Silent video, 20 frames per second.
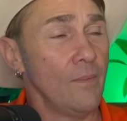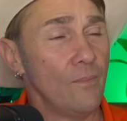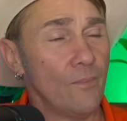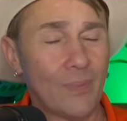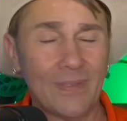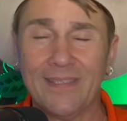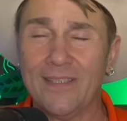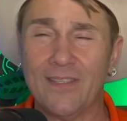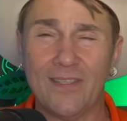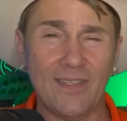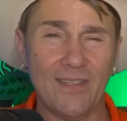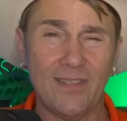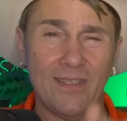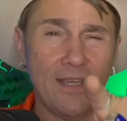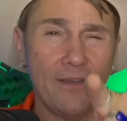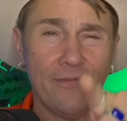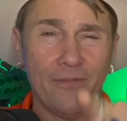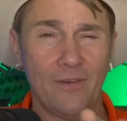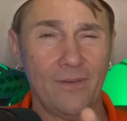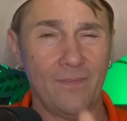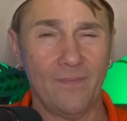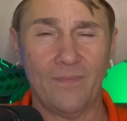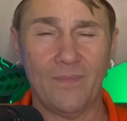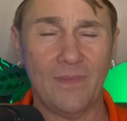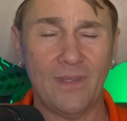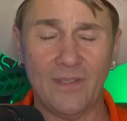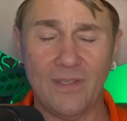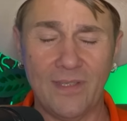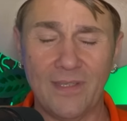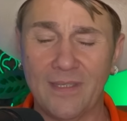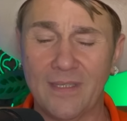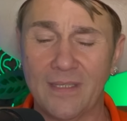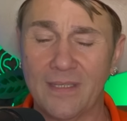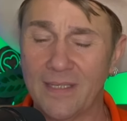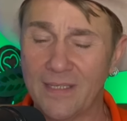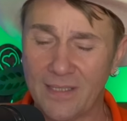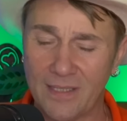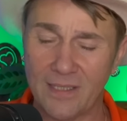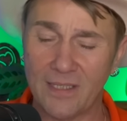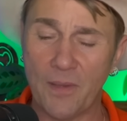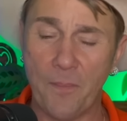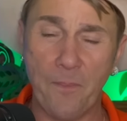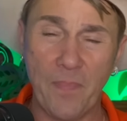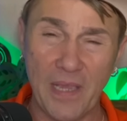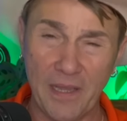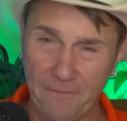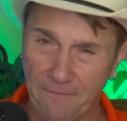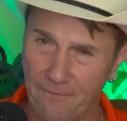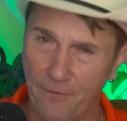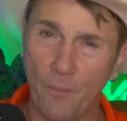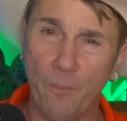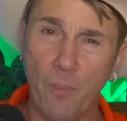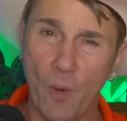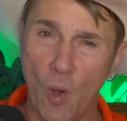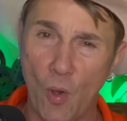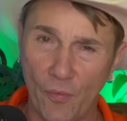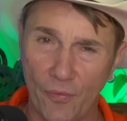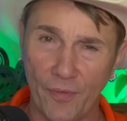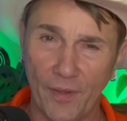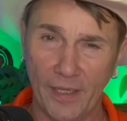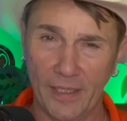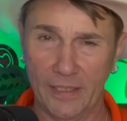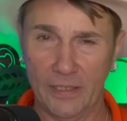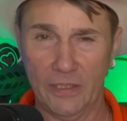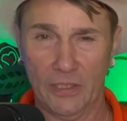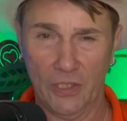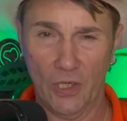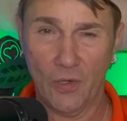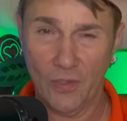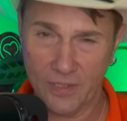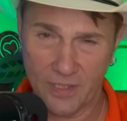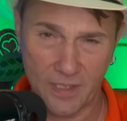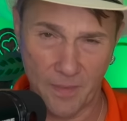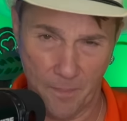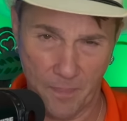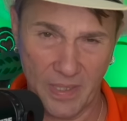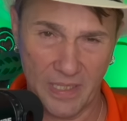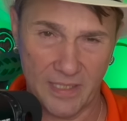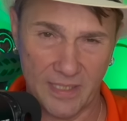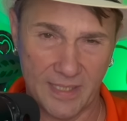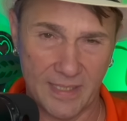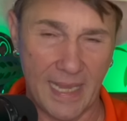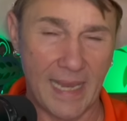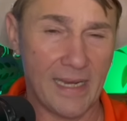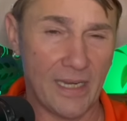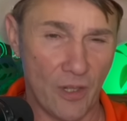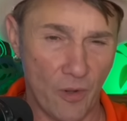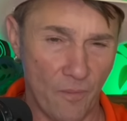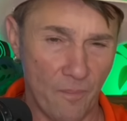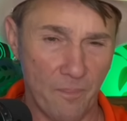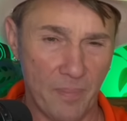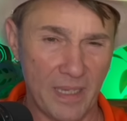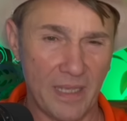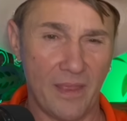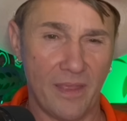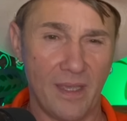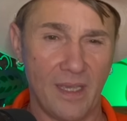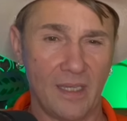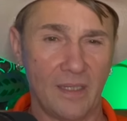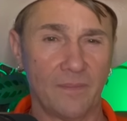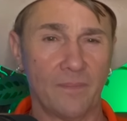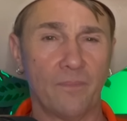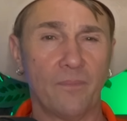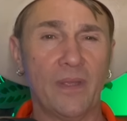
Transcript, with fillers: But this is different. This is a big football thing. You know, this is a big stadium, big thing.